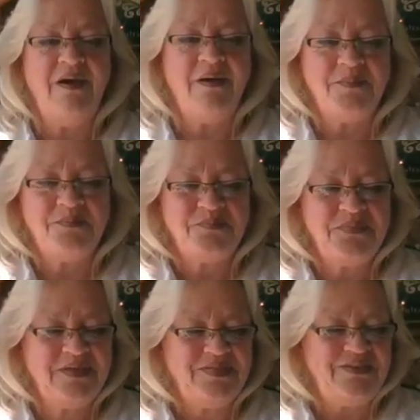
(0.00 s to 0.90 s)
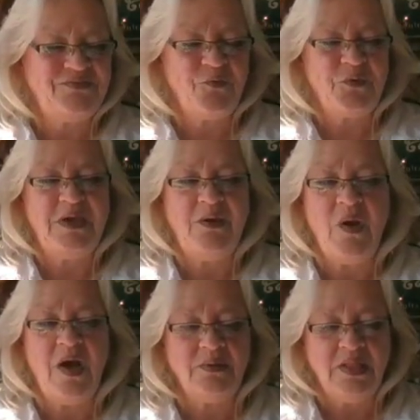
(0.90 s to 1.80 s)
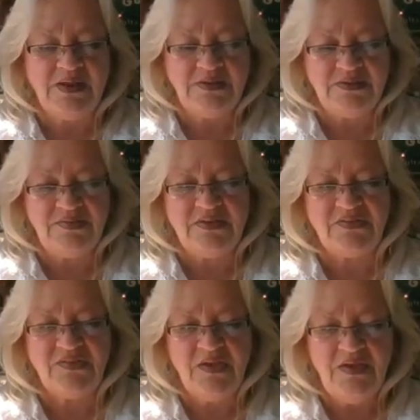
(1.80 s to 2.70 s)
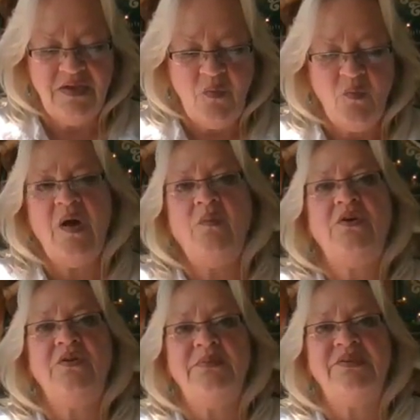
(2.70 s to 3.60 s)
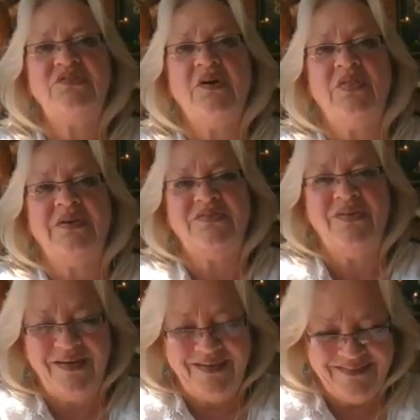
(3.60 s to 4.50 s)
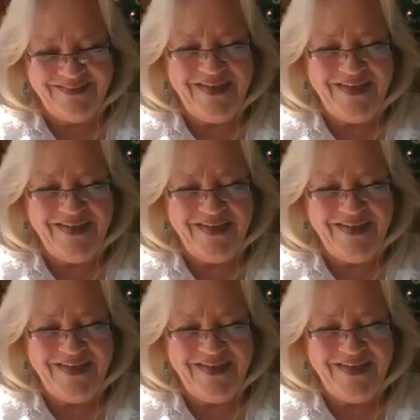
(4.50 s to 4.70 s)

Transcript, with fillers: um, in these four days. Wow, I'm glad I did this. Wow, we could have missed all this. Huh?